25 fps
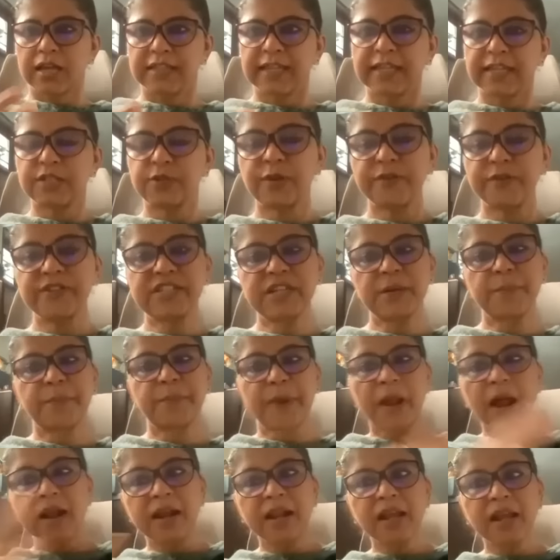that's why we say
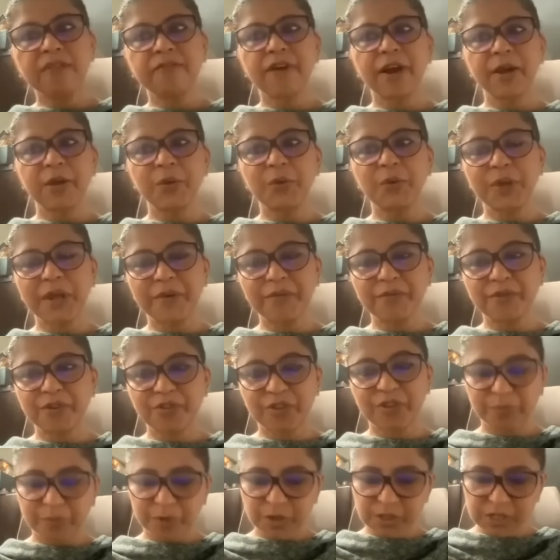pranic vayu and
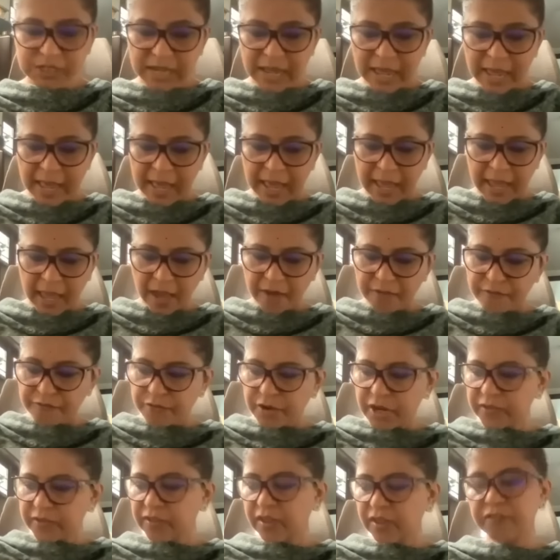everything, because
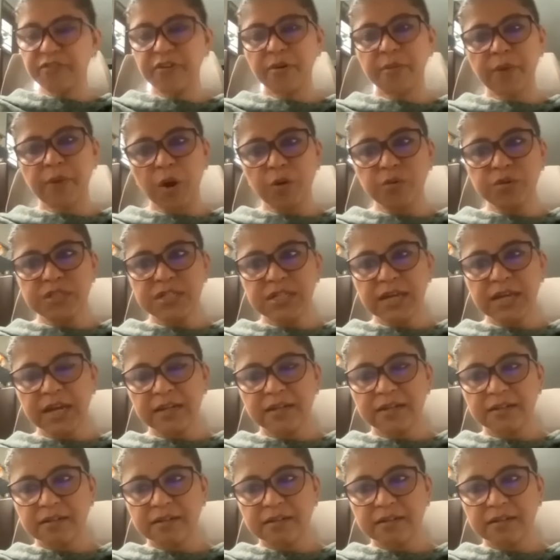everything from outside